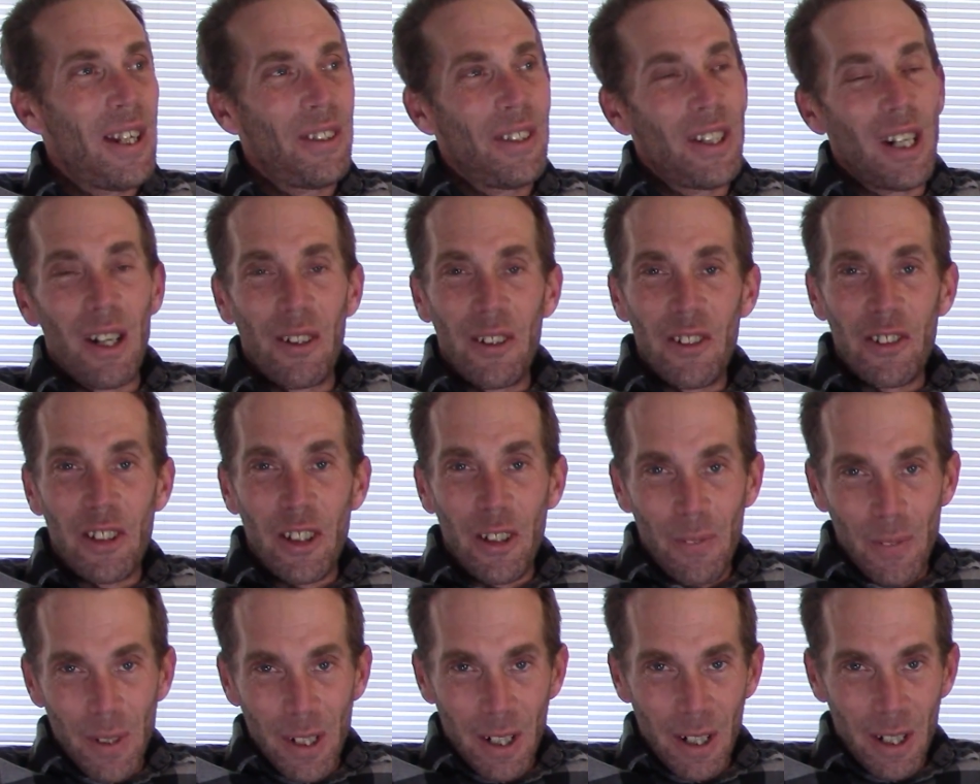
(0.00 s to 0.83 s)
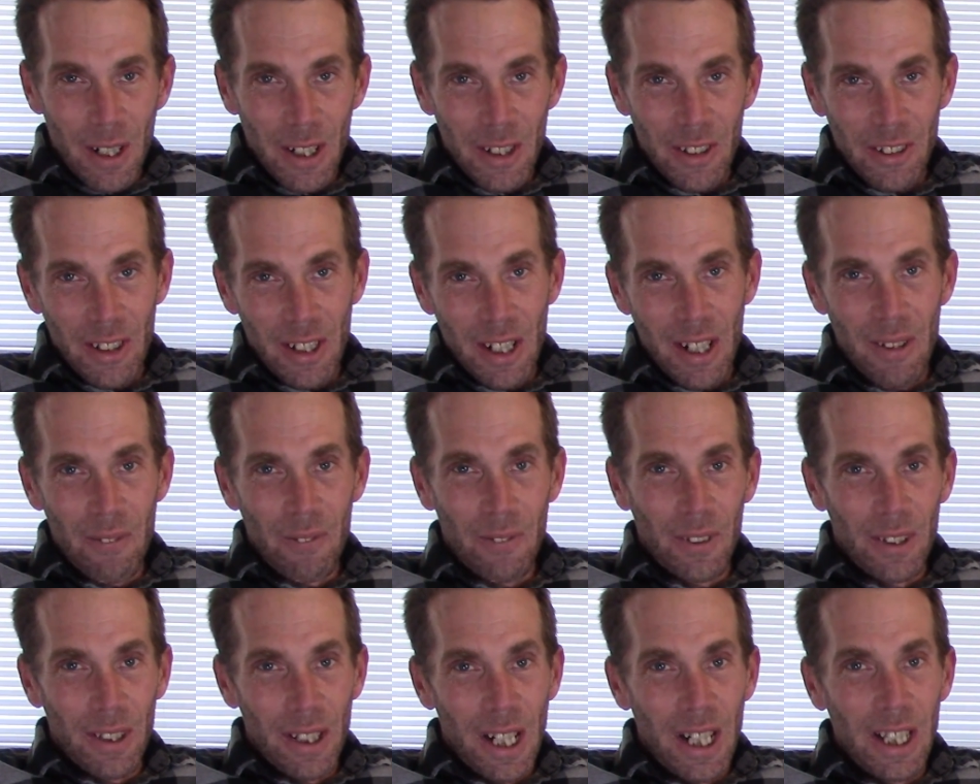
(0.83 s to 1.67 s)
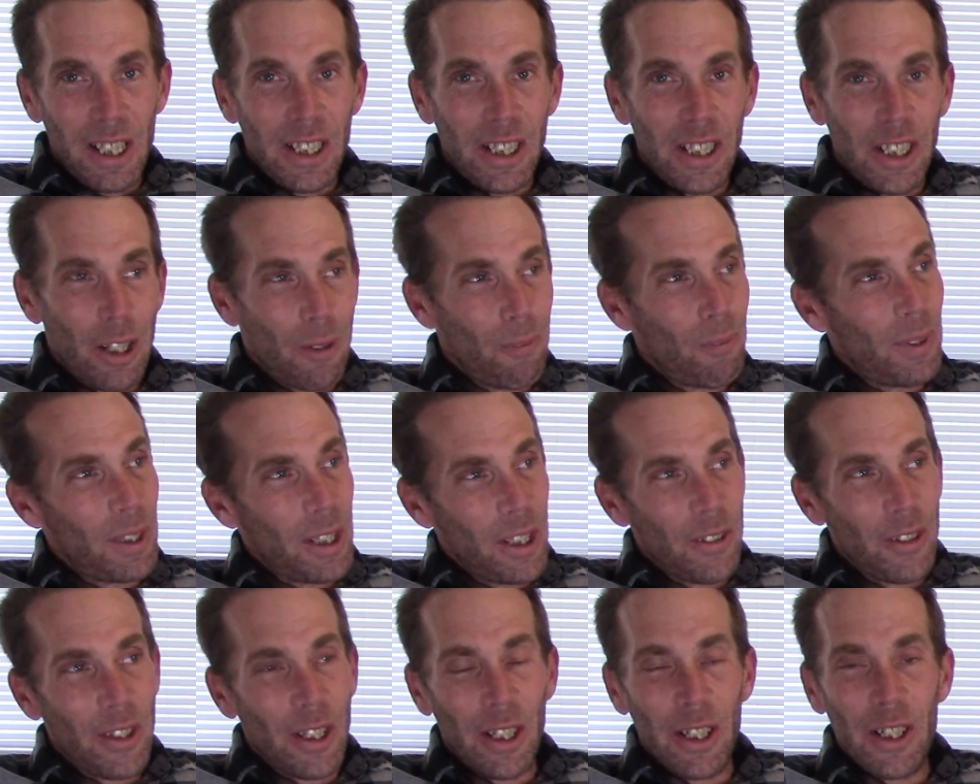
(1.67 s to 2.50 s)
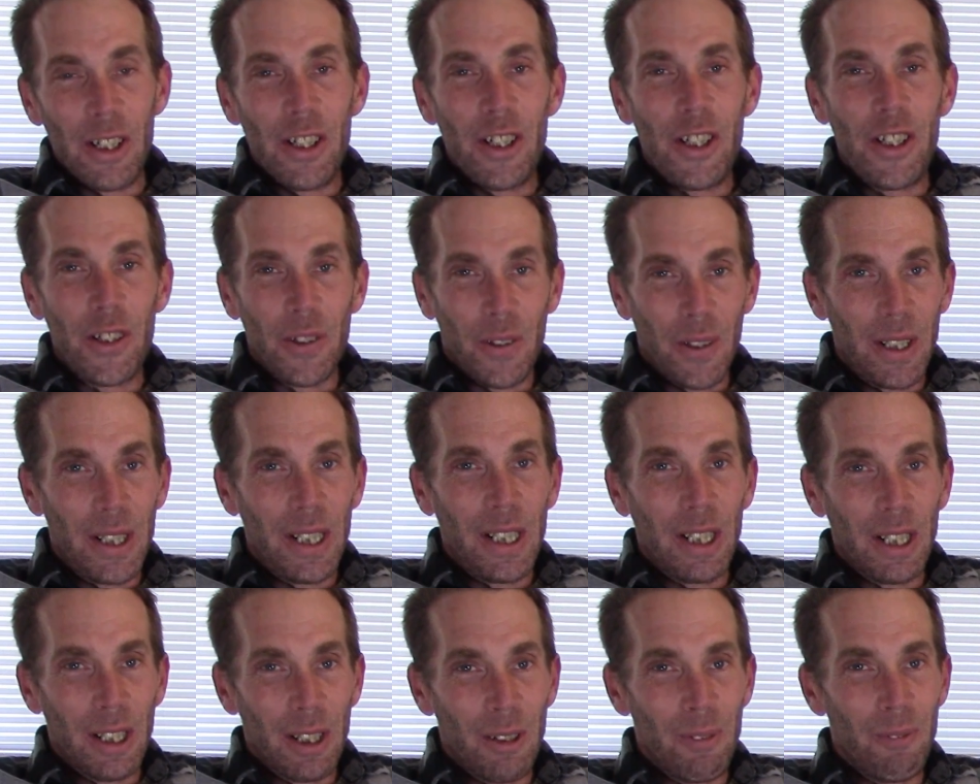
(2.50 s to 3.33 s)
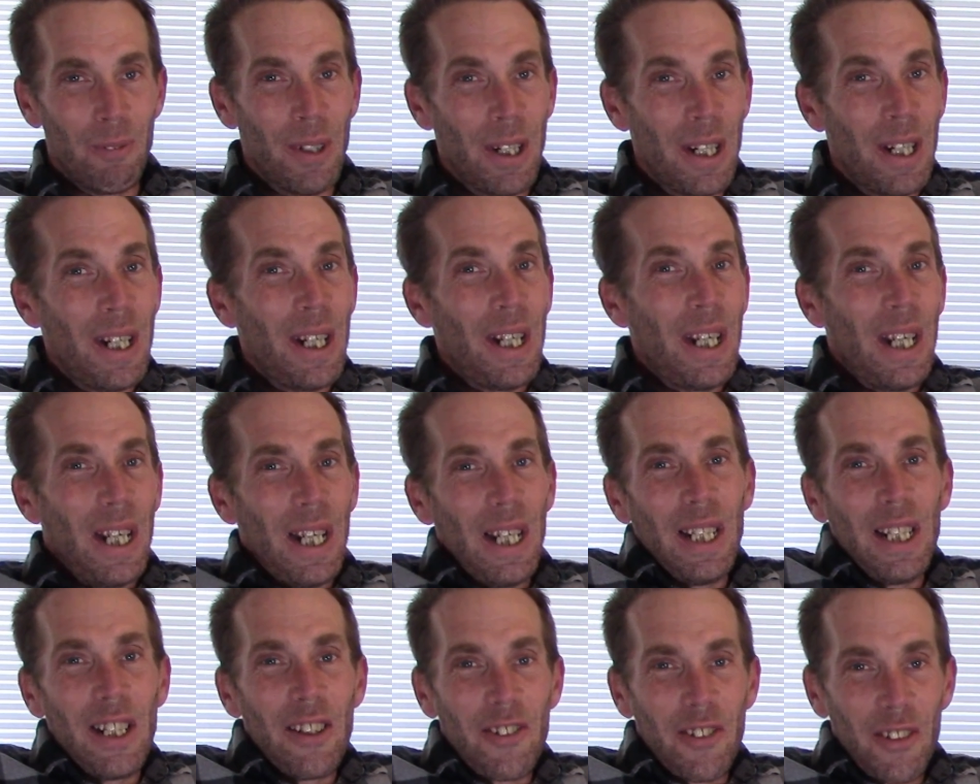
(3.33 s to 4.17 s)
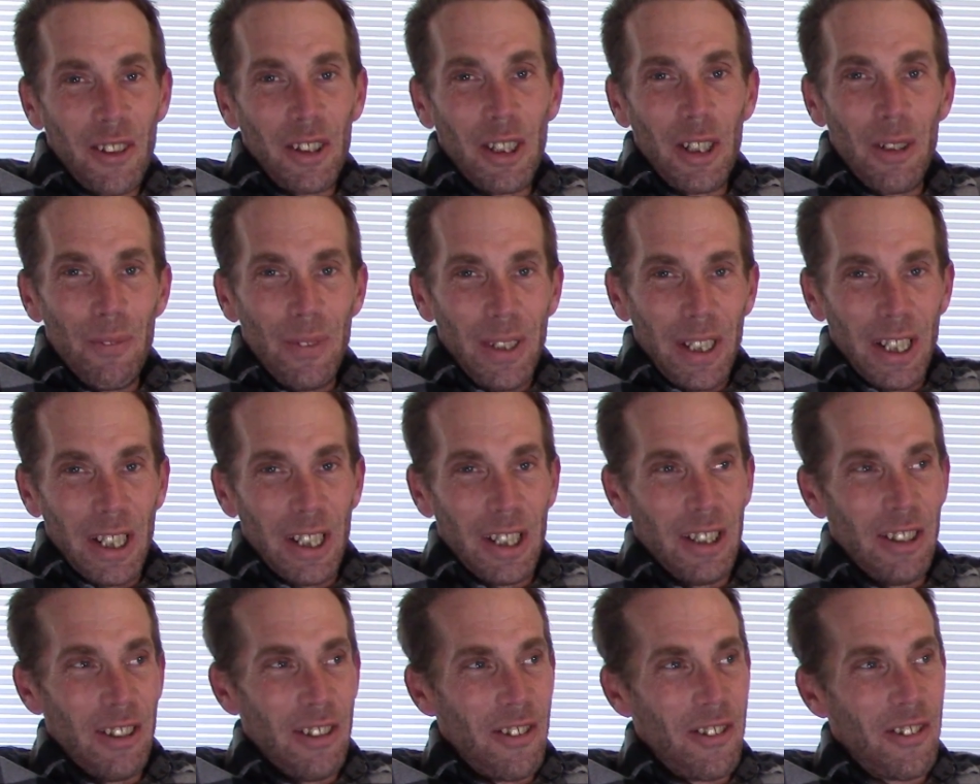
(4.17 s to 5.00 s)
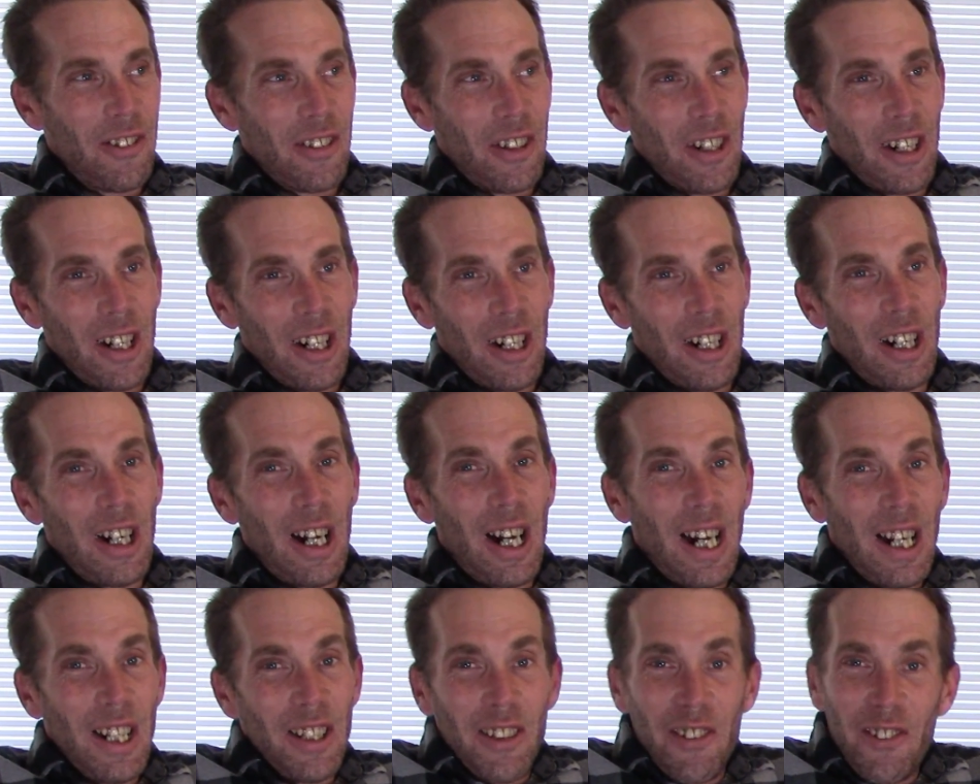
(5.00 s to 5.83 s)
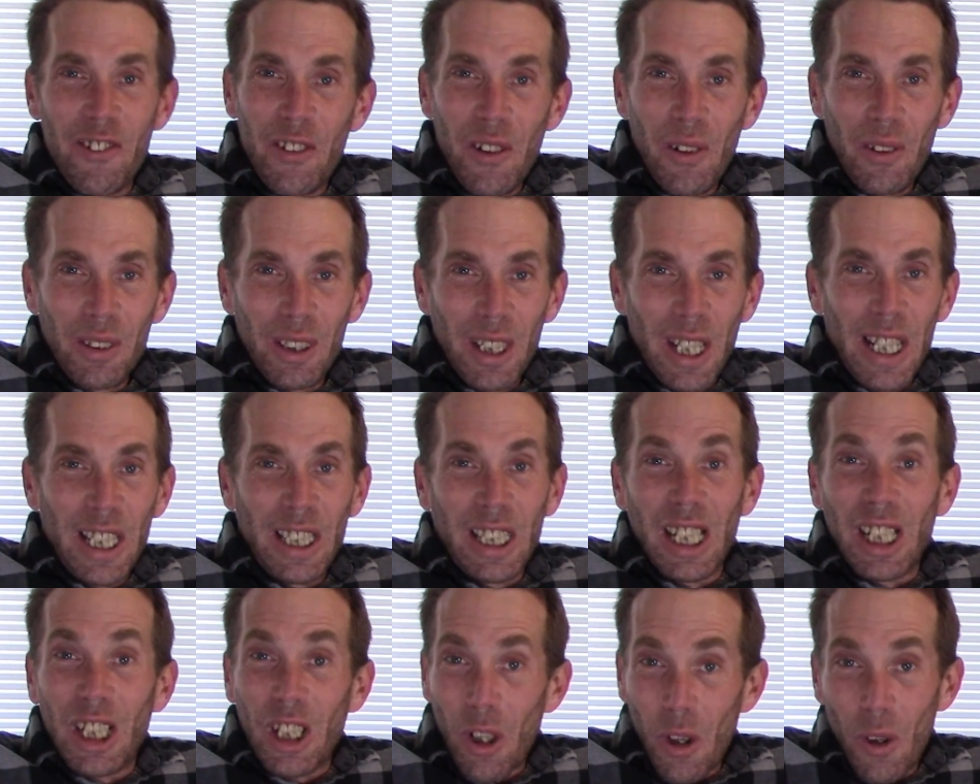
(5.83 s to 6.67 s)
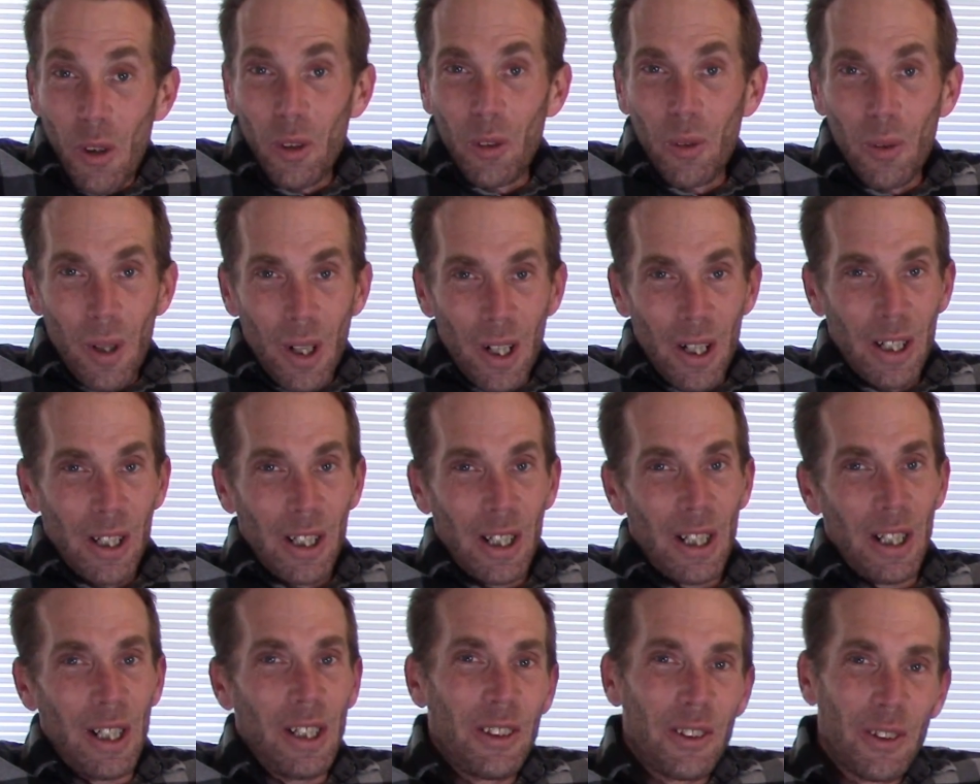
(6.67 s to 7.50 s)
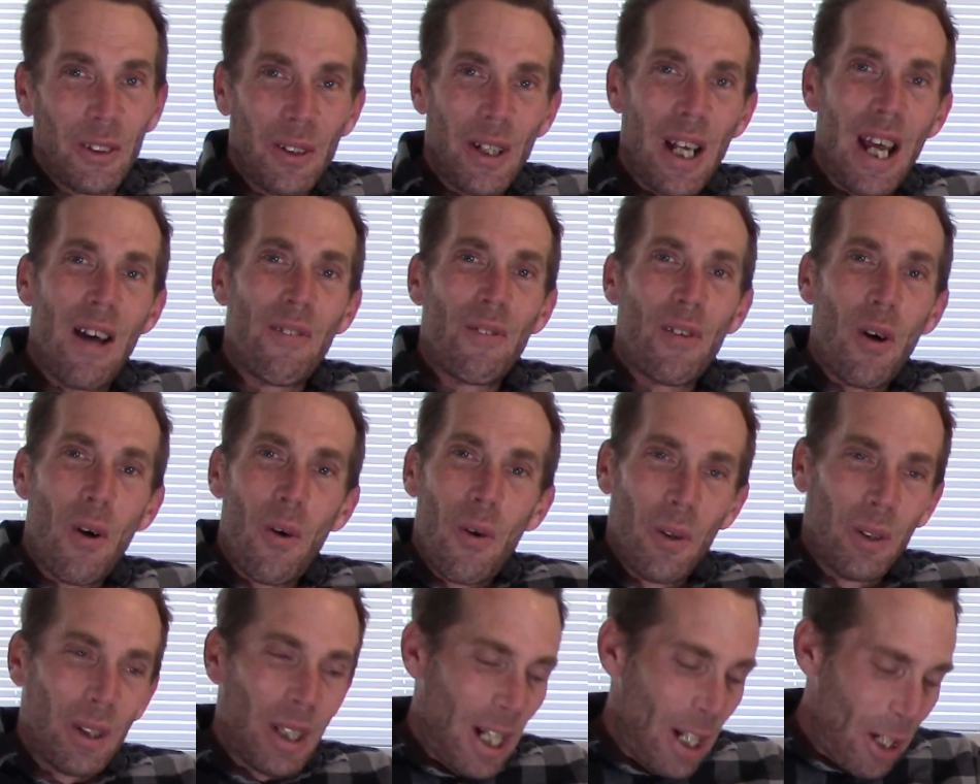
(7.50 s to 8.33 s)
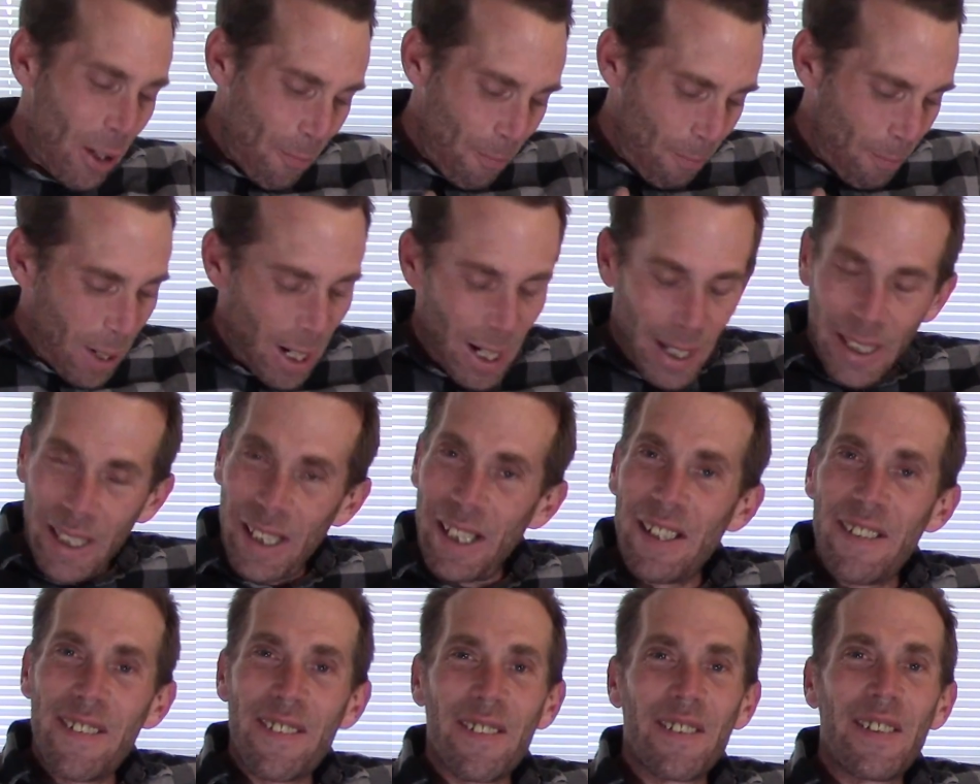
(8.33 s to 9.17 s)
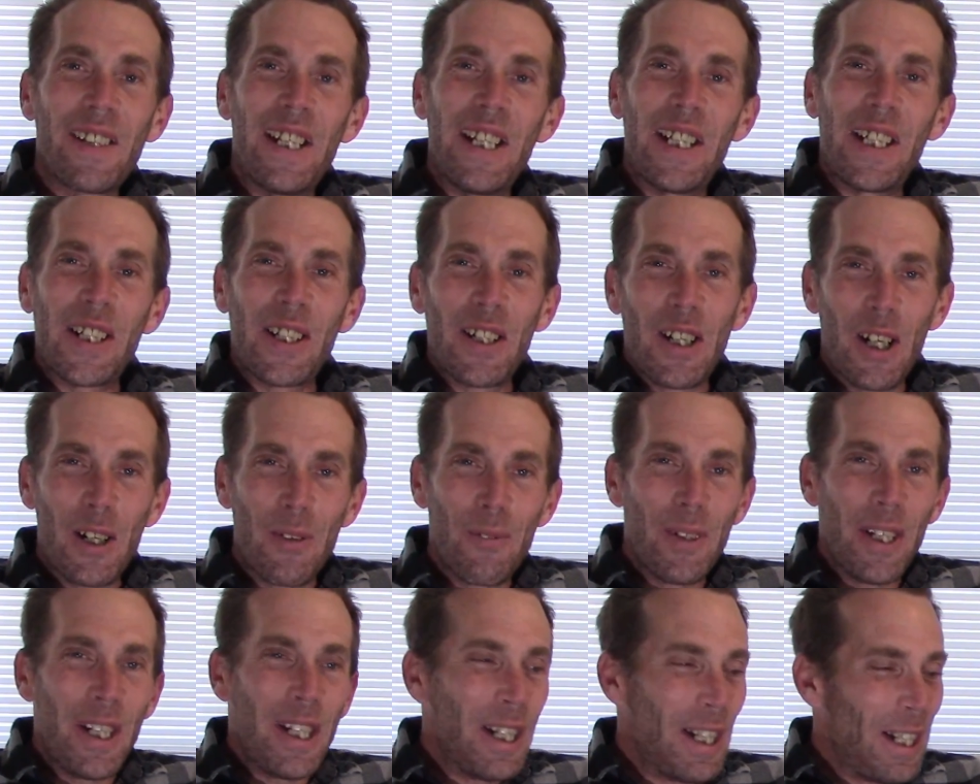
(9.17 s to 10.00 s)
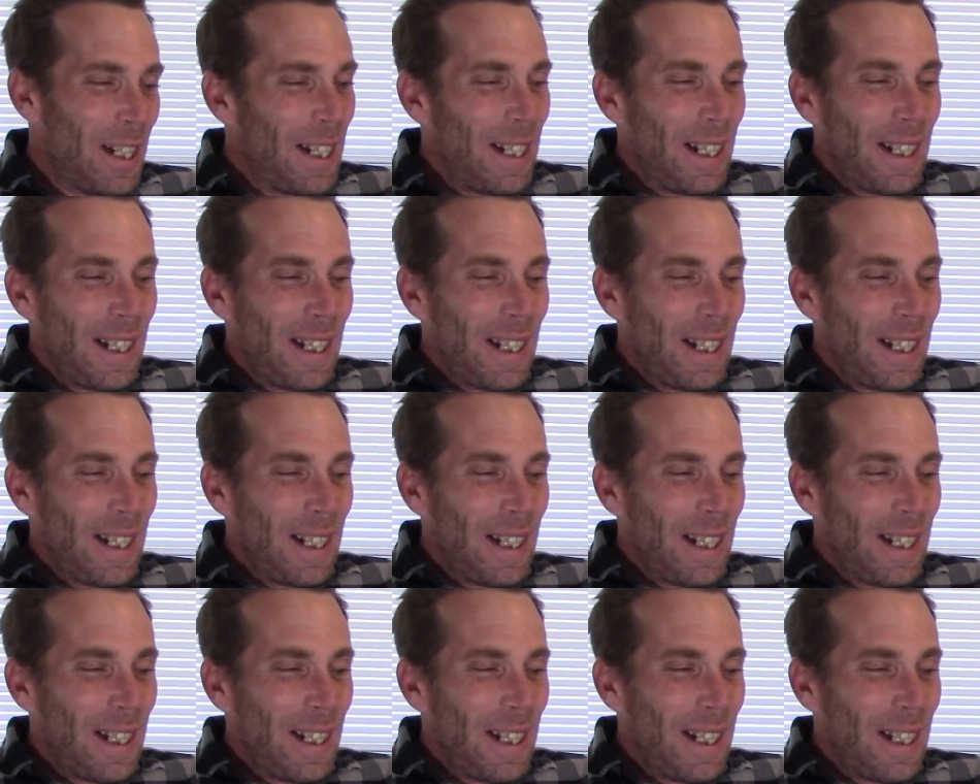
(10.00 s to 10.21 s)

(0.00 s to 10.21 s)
They always give me a hard time for not jumping in there and joining them, and it's only because I just don't like cold water, don't have a whole lot of body insulation on me,